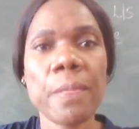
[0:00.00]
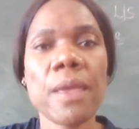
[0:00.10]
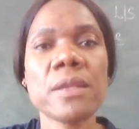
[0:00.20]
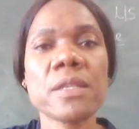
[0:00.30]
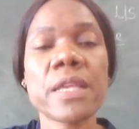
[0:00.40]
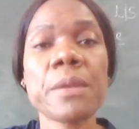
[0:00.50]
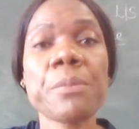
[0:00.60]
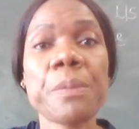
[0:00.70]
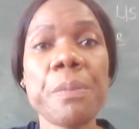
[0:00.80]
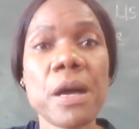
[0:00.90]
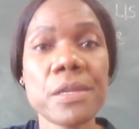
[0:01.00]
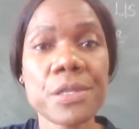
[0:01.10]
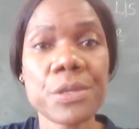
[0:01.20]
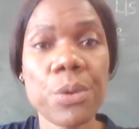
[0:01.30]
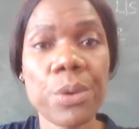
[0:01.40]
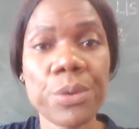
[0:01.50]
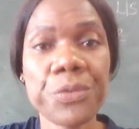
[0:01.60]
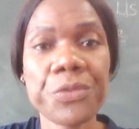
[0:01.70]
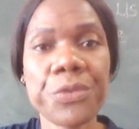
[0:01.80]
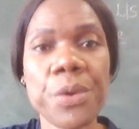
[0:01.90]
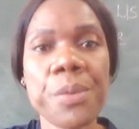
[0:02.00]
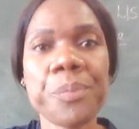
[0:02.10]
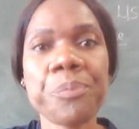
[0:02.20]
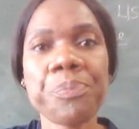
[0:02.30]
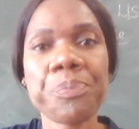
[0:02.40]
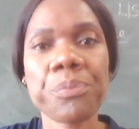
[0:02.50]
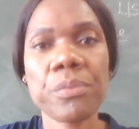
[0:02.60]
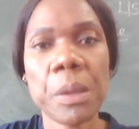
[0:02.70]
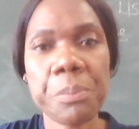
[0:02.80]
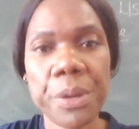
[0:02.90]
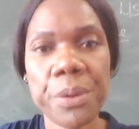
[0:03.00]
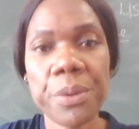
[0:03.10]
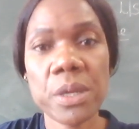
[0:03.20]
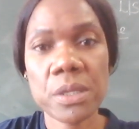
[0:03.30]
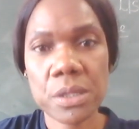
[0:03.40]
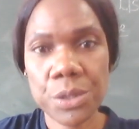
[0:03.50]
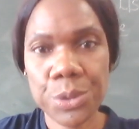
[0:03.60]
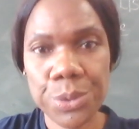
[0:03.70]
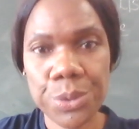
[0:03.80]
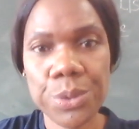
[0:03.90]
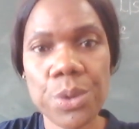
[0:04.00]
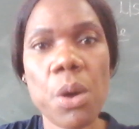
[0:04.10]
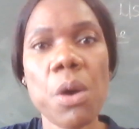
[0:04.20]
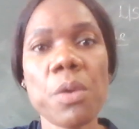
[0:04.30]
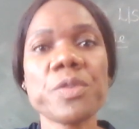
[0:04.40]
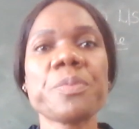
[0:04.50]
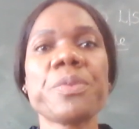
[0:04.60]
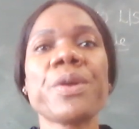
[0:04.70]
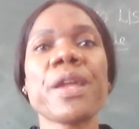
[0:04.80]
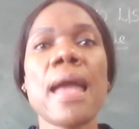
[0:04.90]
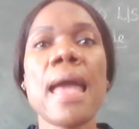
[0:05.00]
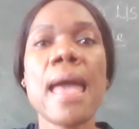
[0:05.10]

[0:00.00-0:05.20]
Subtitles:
It can be passed on from parents to offspring.